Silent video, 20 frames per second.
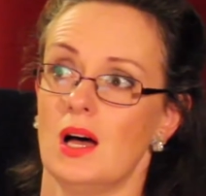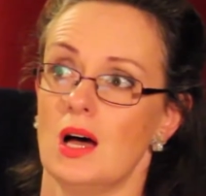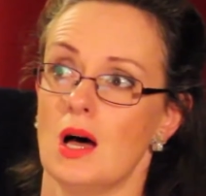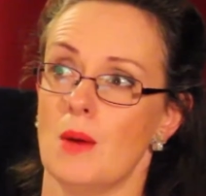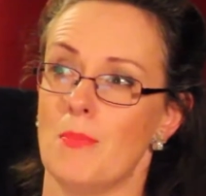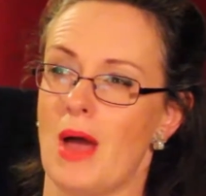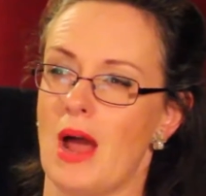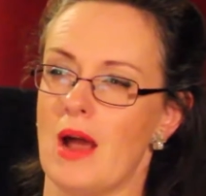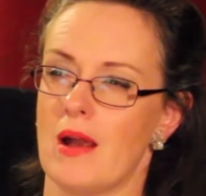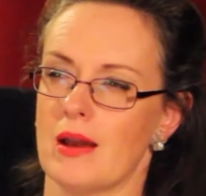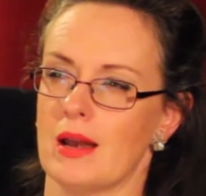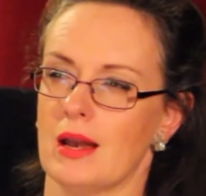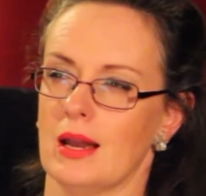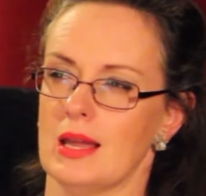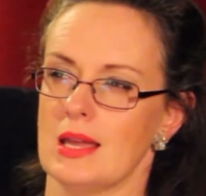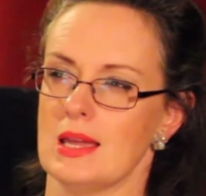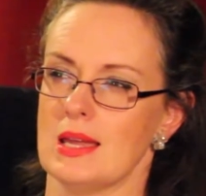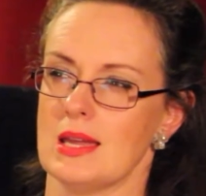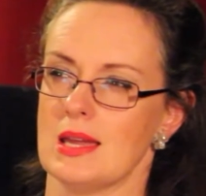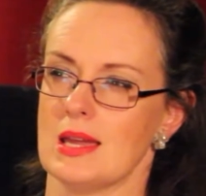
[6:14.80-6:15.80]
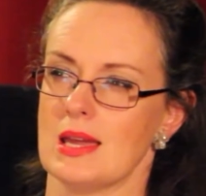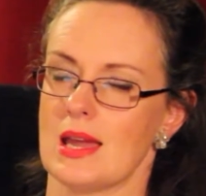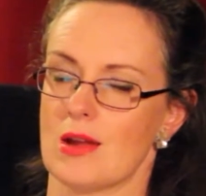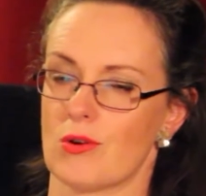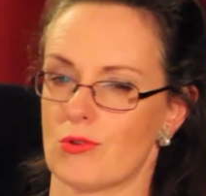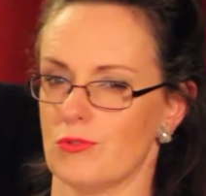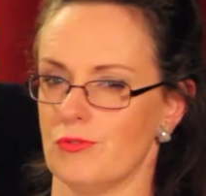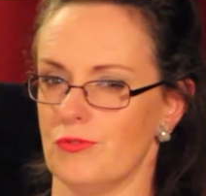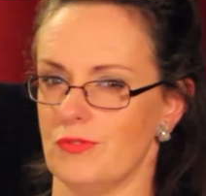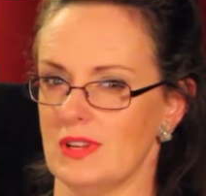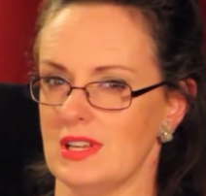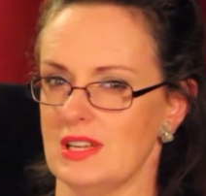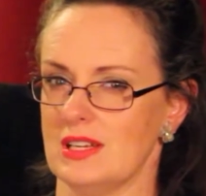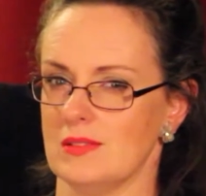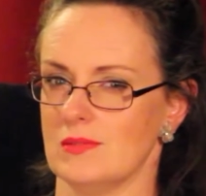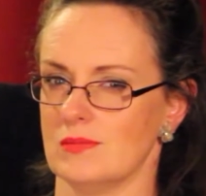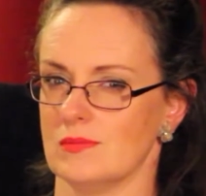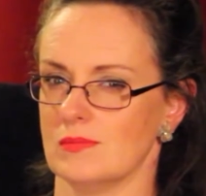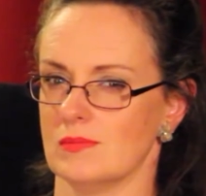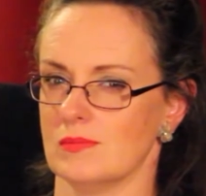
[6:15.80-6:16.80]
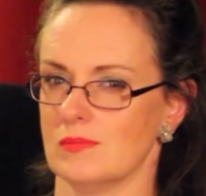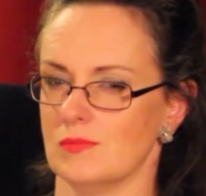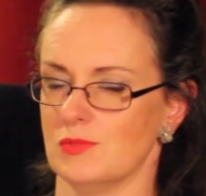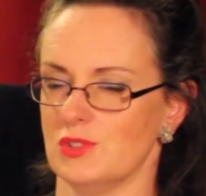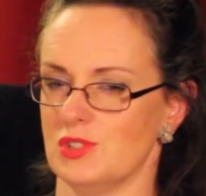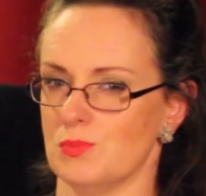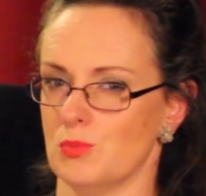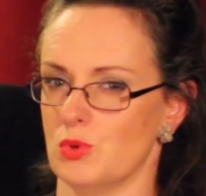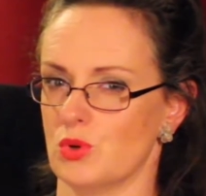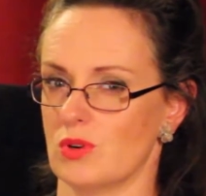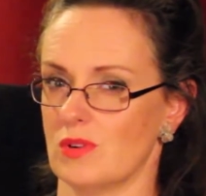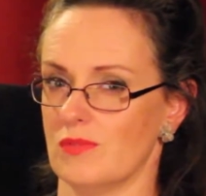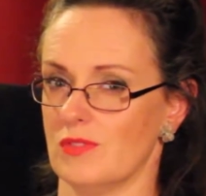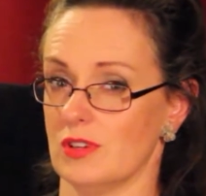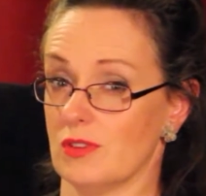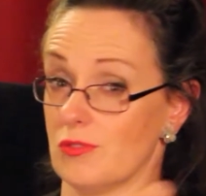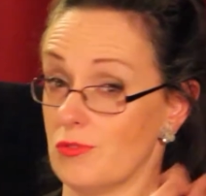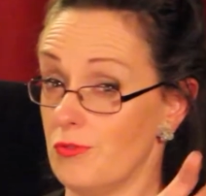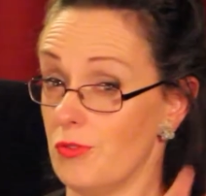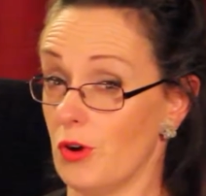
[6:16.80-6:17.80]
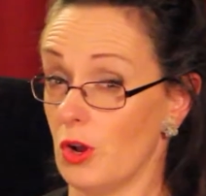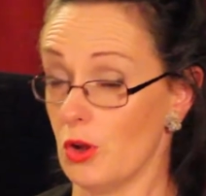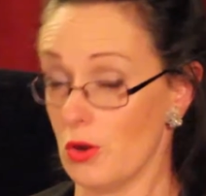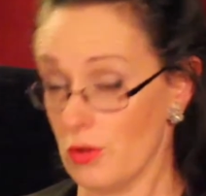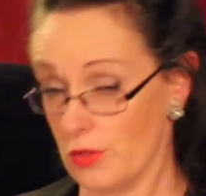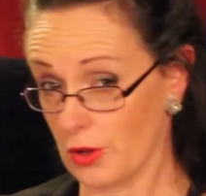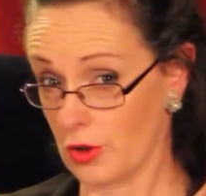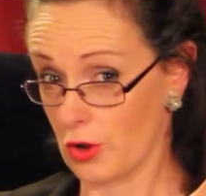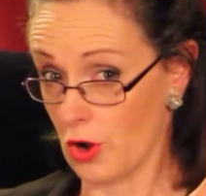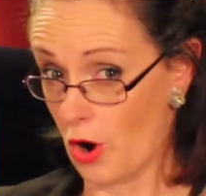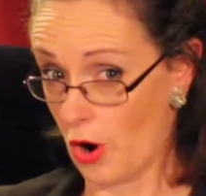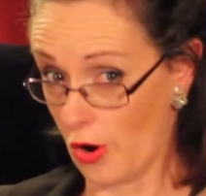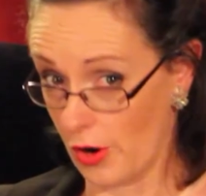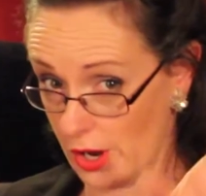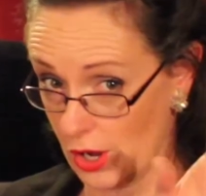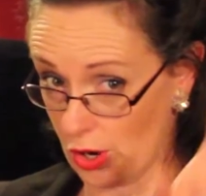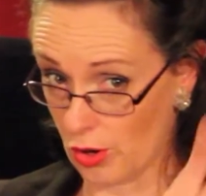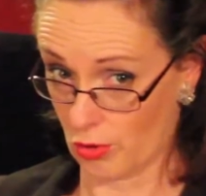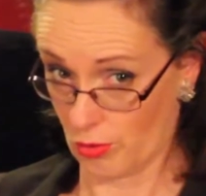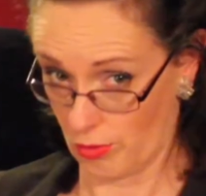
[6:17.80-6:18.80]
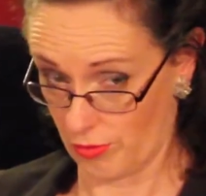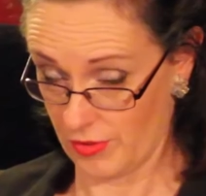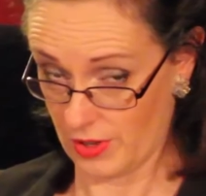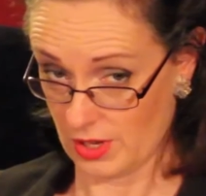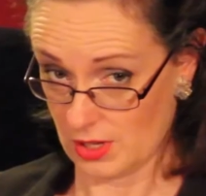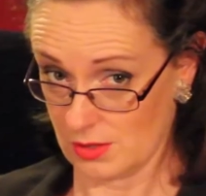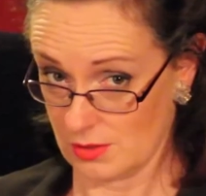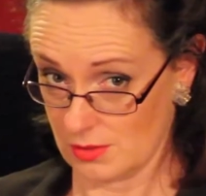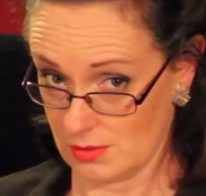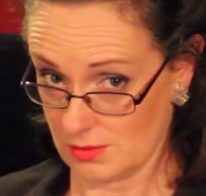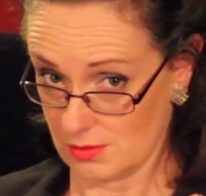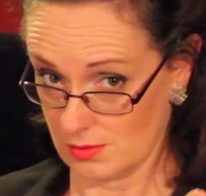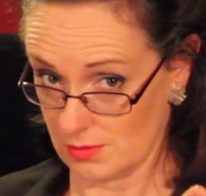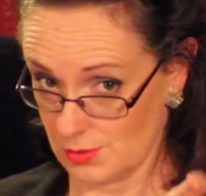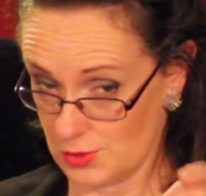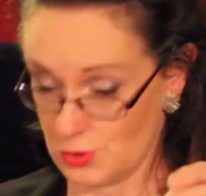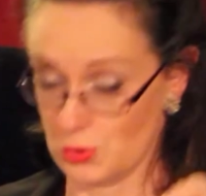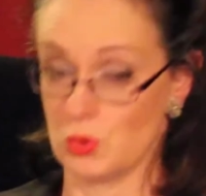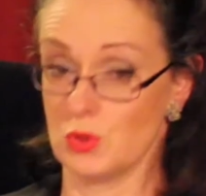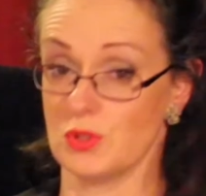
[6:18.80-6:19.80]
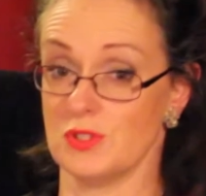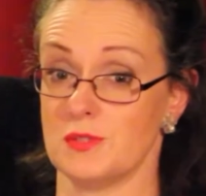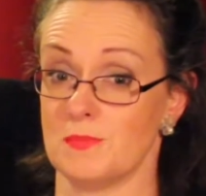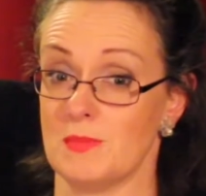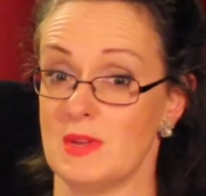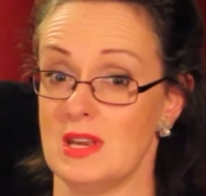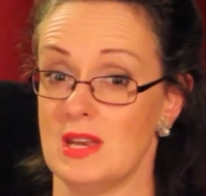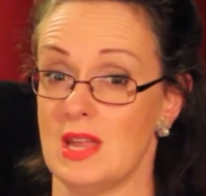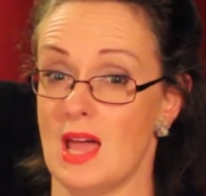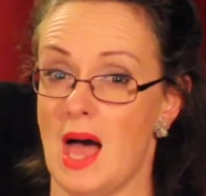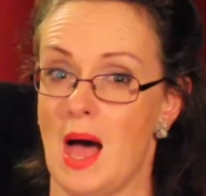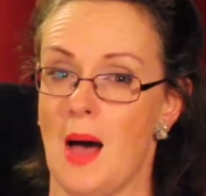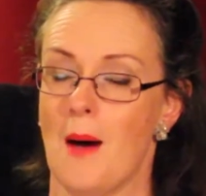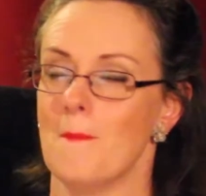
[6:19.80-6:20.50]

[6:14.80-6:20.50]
Apparently, Errol Flynn was more of a follow-the-choreographer swordsman,